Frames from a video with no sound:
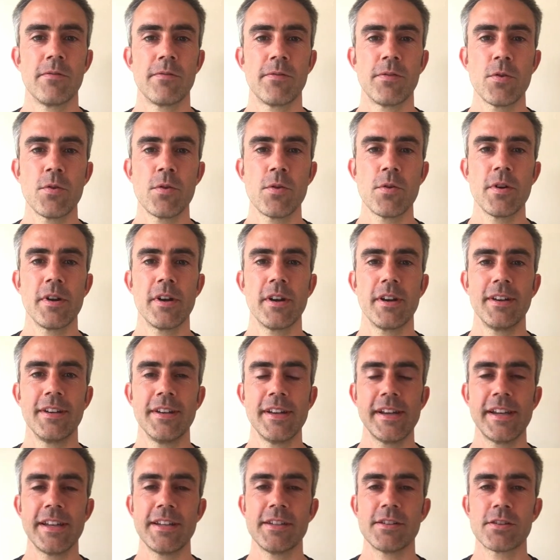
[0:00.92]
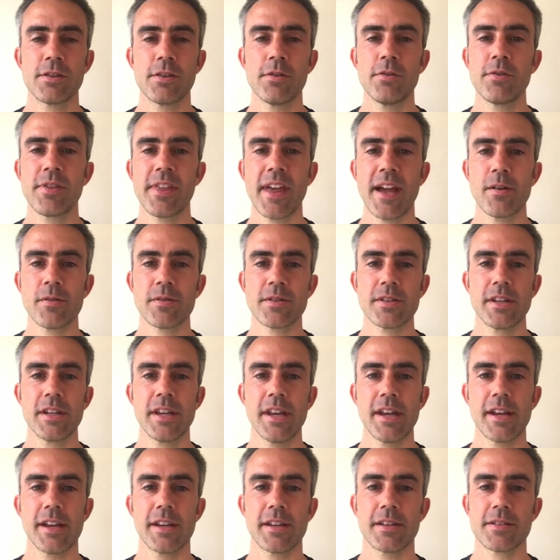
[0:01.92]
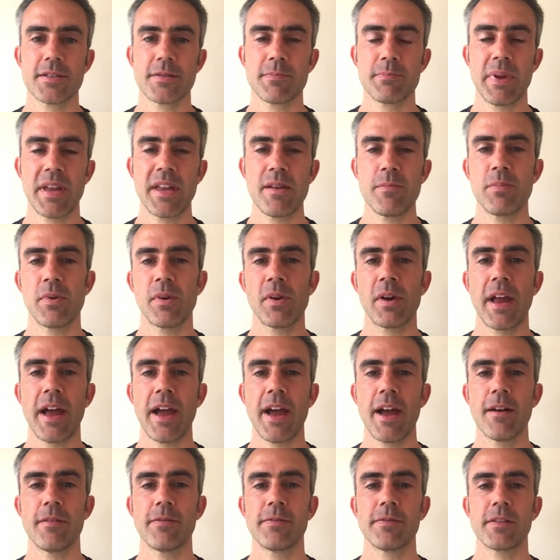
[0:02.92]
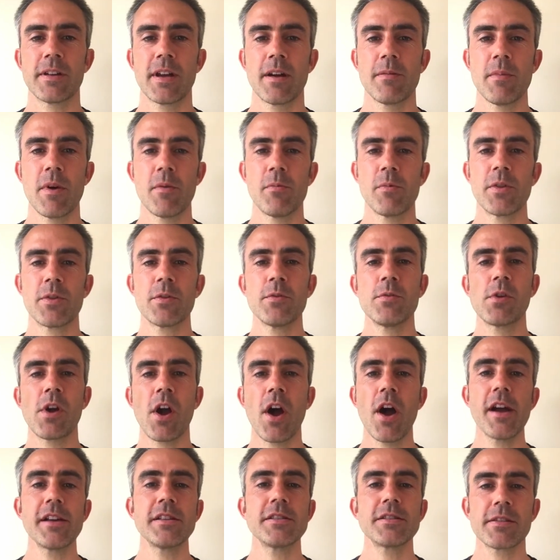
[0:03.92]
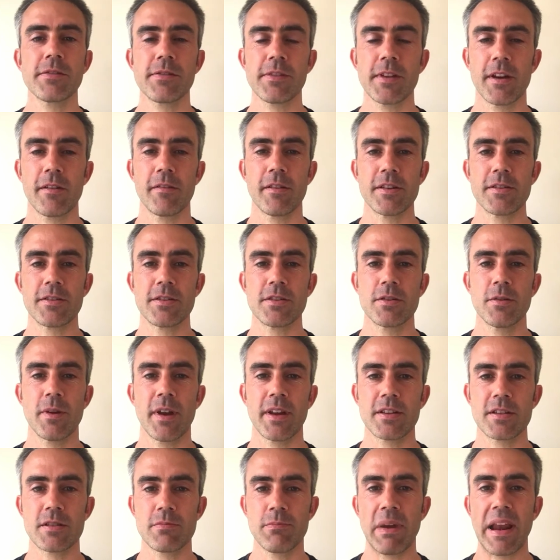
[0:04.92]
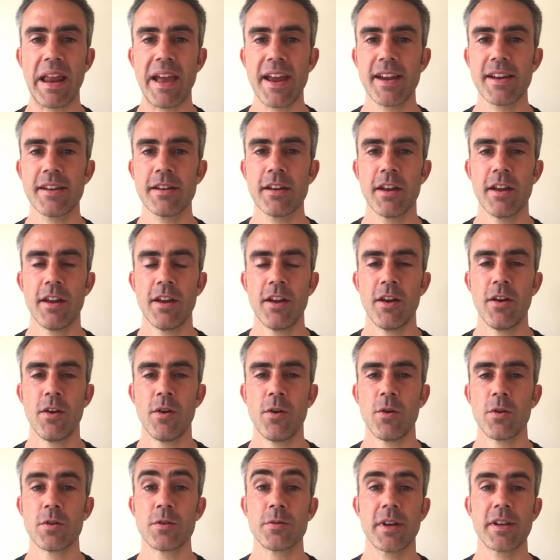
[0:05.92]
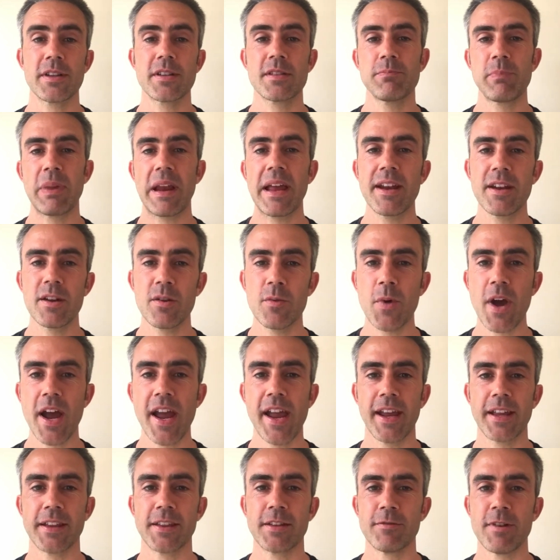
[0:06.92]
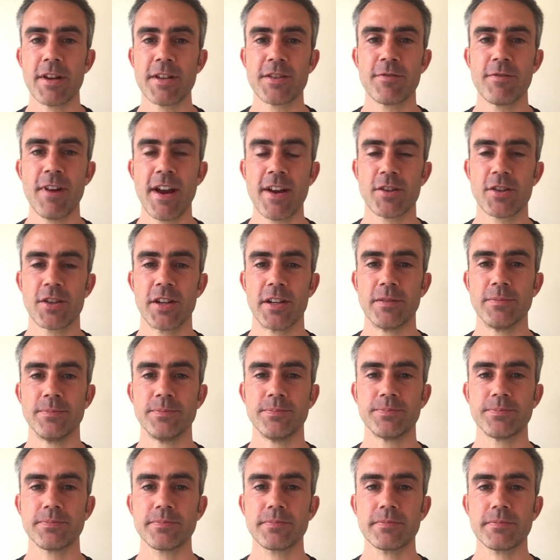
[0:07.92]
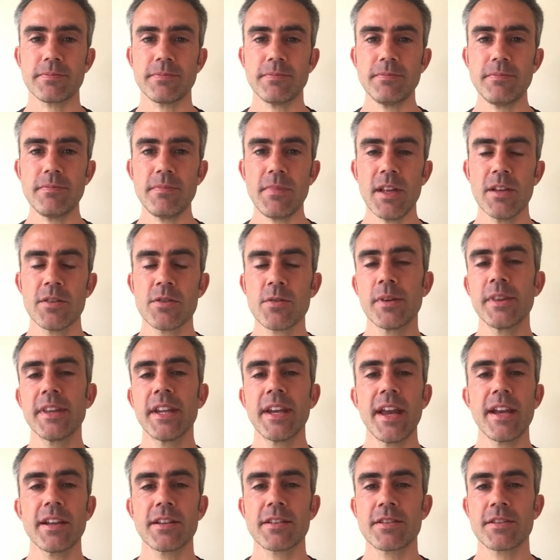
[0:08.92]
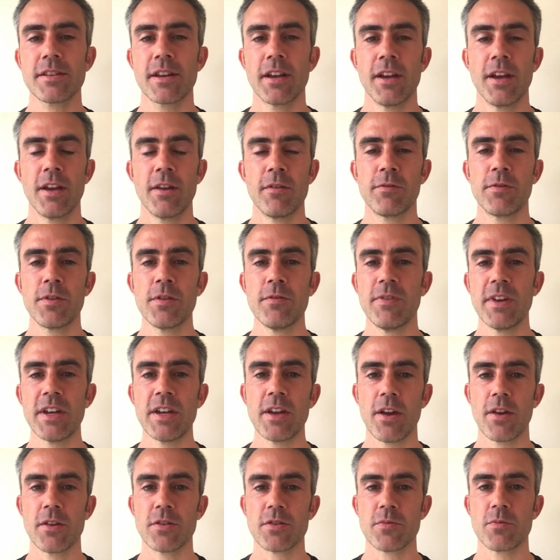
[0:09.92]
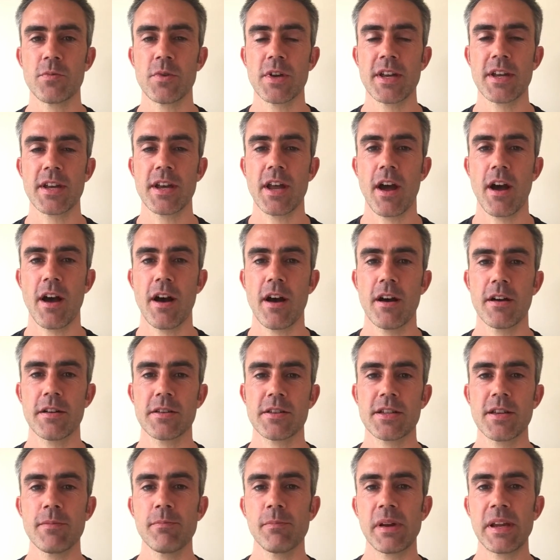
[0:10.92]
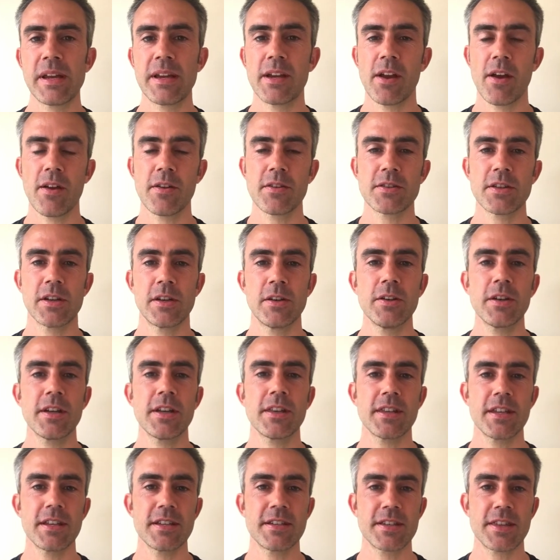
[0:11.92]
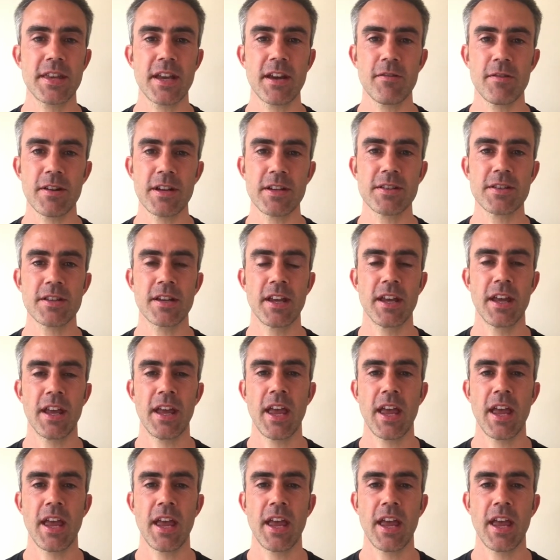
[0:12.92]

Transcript: For nearly 2,000 years, people have come up with all kinds of theories to explain or to explain away the resurrection. So in the next few videos, we are simply going to look at these theories